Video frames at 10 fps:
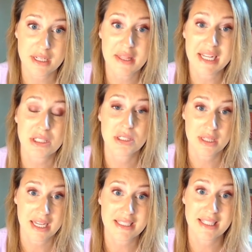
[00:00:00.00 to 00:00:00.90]
And
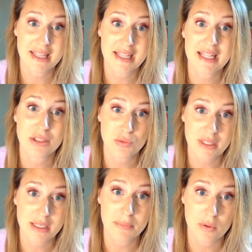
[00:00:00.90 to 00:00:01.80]
that's the thing that's
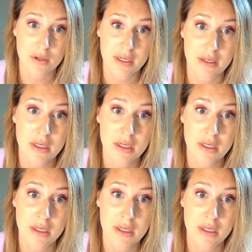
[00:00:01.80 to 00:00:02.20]
really important.